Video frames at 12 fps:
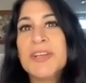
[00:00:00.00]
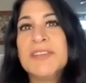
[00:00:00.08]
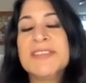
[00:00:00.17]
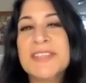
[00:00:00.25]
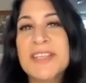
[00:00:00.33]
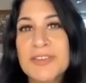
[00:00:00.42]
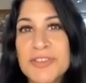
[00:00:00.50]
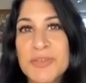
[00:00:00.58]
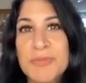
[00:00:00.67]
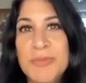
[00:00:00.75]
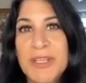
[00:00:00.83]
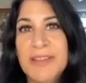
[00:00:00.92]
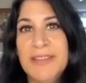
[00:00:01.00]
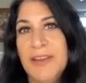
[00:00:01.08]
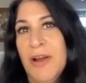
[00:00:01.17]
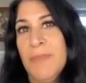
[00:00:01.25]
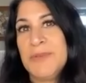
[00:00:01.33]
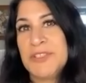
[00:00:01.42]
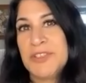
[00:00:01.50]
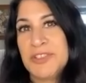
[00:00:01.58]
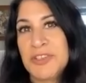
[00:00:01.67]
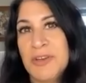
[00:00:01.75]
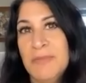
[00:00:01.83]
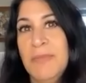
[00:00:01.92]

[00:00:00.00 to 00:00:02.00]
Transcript: consider to be the opposition